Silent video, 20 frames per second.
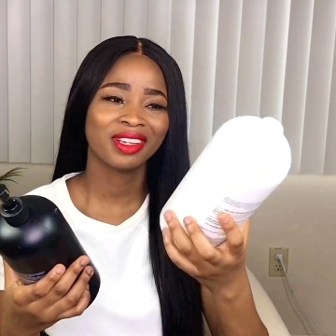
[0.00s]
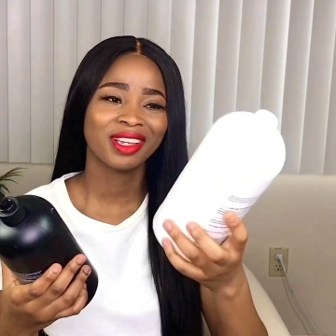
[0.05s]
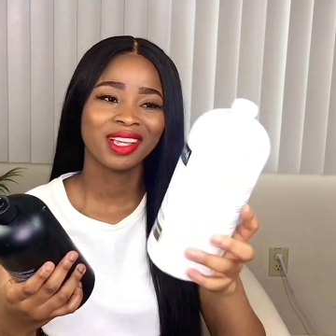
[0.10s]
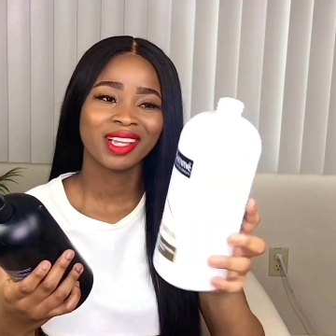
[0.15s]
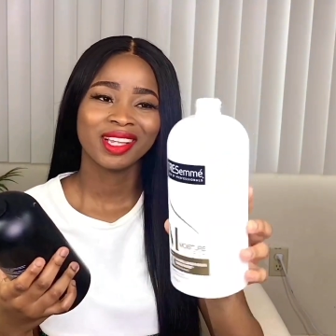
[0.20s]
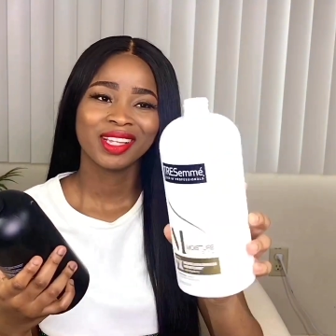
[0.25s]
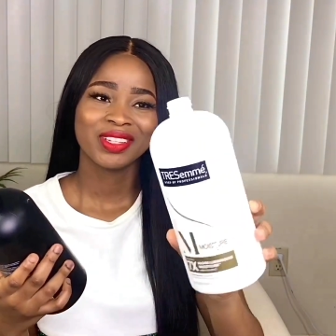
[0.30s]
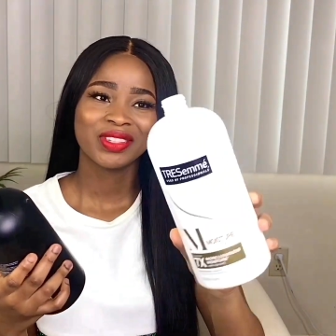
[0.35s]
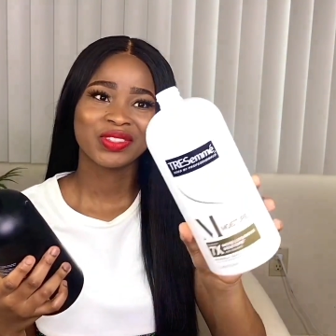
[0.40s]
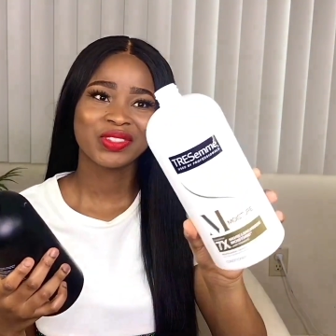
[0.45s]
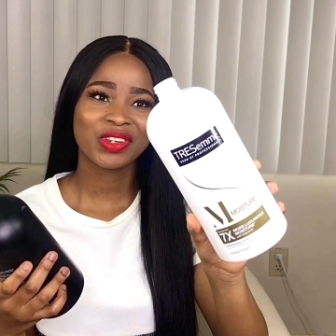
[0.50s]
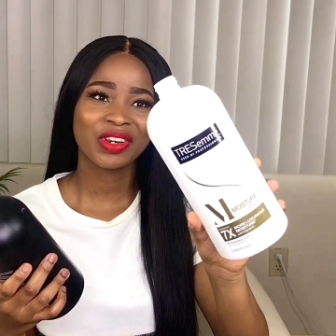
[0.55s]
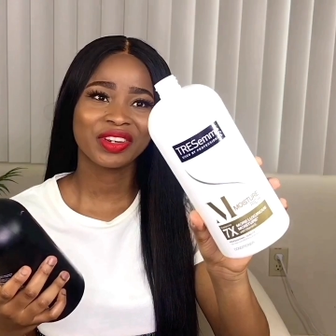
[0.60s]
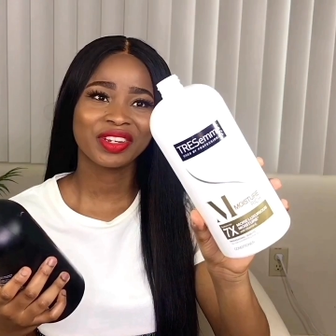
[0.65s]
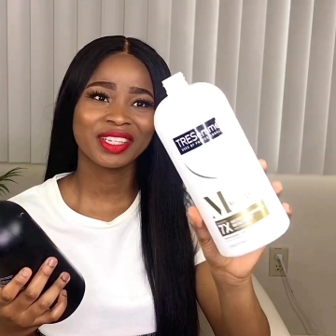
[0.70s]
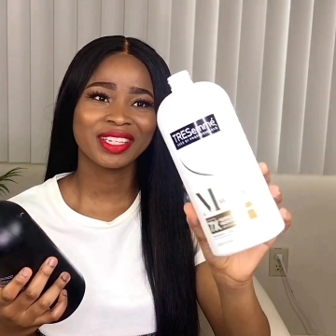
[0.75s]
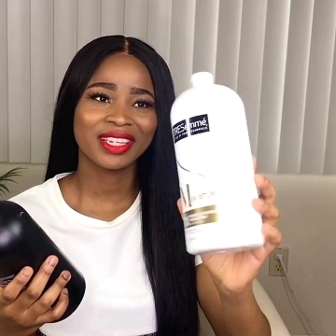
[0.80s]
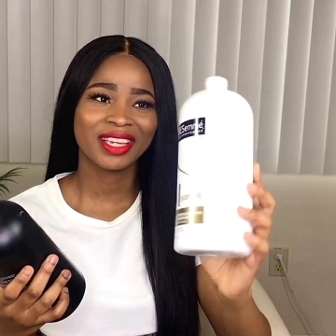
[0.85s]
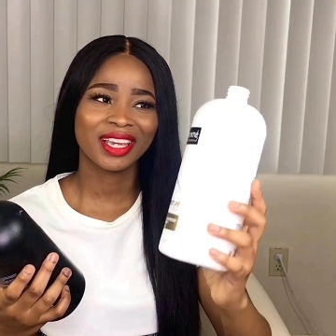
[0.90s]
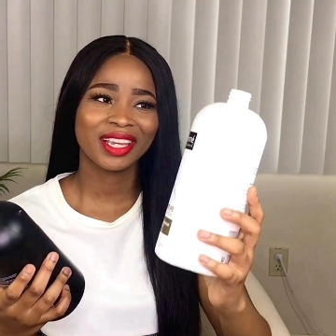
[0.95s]
sorry, the
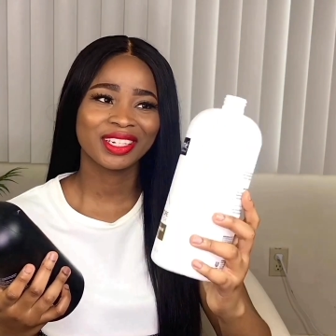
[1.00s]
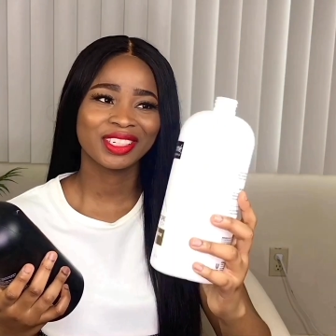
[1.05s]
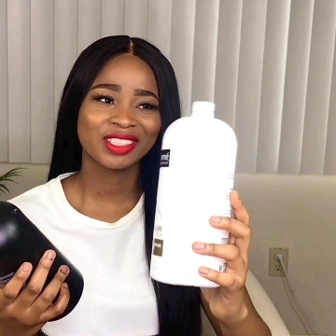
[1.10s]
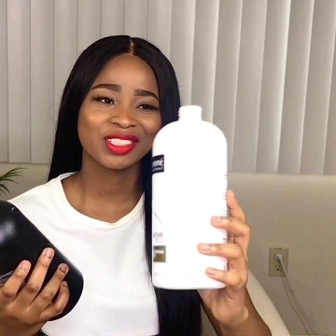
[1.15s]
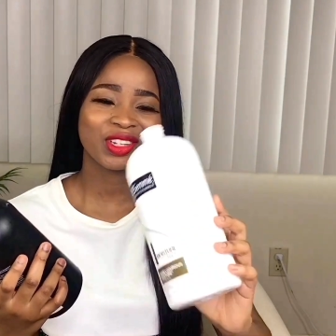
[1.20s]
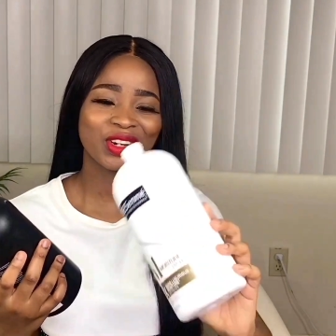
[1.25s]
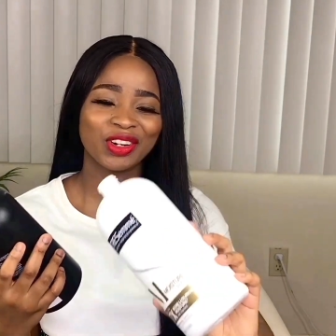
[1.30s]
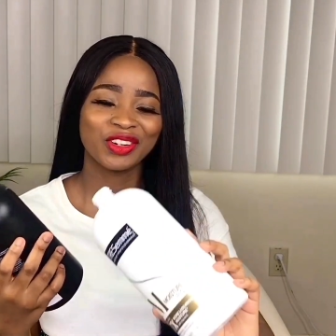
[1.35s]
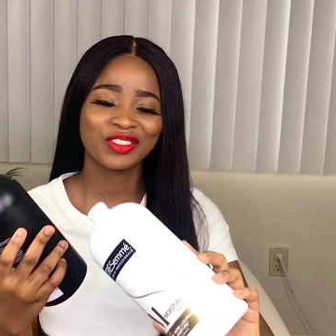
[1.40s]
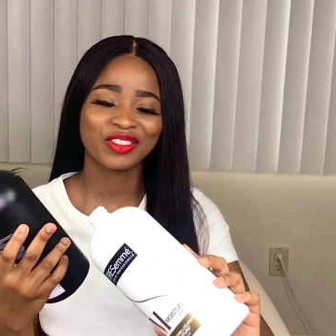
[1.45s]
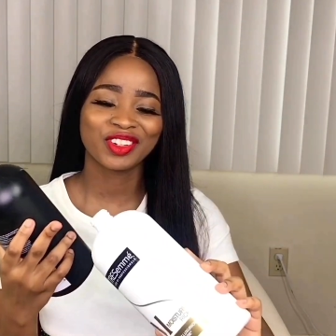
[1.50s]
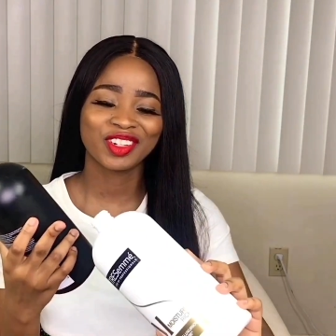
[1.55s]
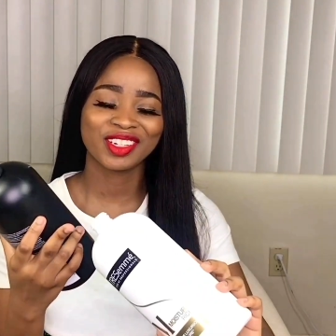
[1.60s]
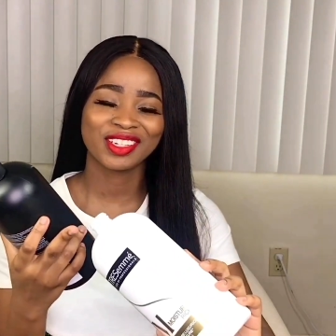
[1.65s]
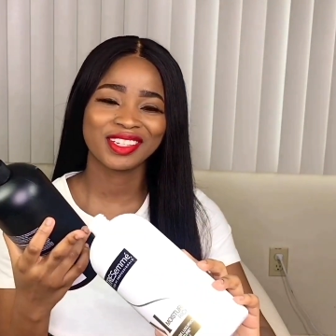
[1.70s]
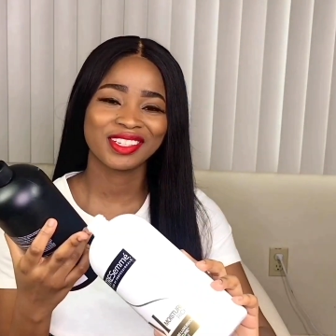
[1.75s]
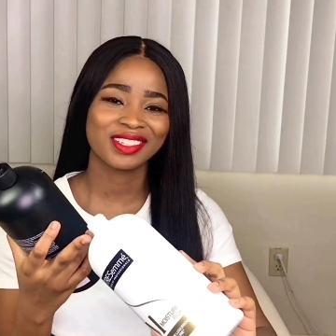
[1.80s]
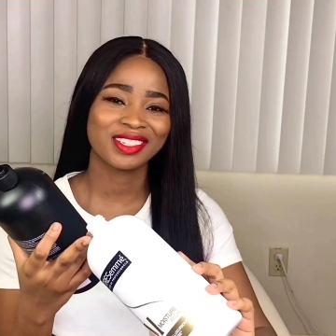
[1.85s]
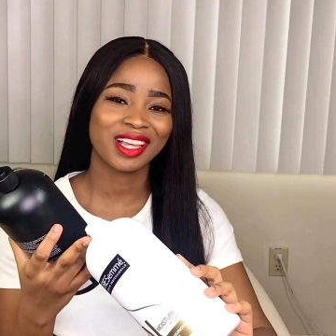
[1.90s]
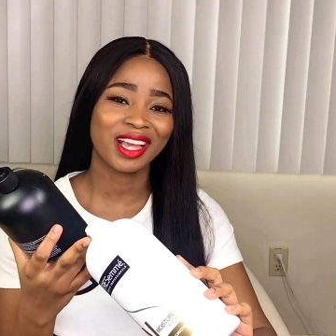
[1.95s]
head is off because
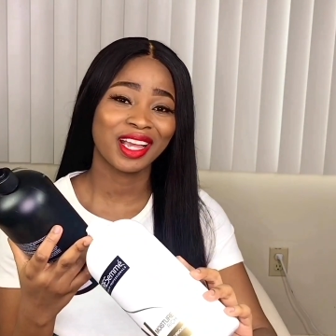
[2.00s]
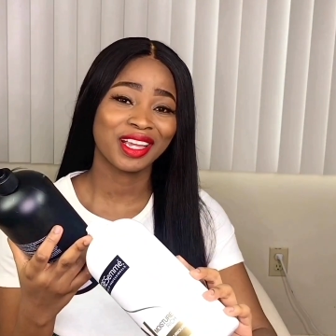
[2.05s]
I